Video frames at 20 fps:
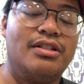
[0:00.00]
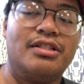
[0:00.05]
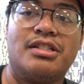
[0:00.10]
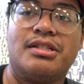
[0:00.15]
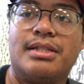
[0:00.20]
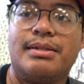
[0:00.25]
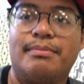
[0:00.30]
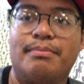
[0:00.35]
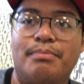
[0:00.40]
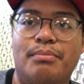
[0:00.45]

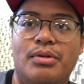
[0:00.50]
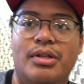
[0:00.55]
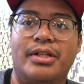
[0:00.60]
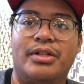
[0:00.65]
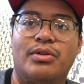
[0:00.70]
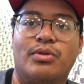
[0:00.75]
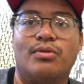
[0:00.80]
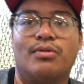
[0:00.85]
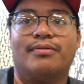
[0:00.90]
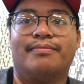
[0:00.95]
It's pretty
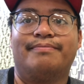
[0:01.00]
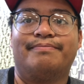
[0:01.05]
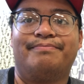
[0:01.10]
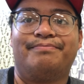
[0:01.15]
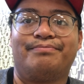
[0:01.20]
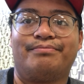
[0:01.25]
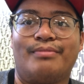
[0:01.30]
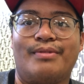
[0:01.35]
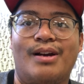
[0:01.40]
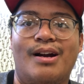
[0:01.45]
cool.
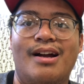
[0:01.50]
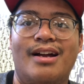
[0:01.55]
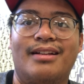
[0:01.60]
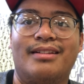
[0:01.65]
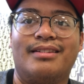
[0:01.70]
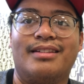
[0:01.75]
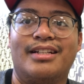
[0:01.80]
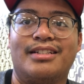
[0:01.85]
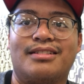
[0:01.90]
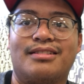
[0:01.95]
All right,
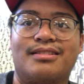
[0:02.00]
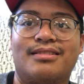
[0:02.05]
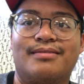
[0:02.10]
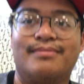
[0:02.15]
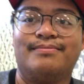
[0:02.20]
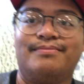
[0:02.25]
thanks.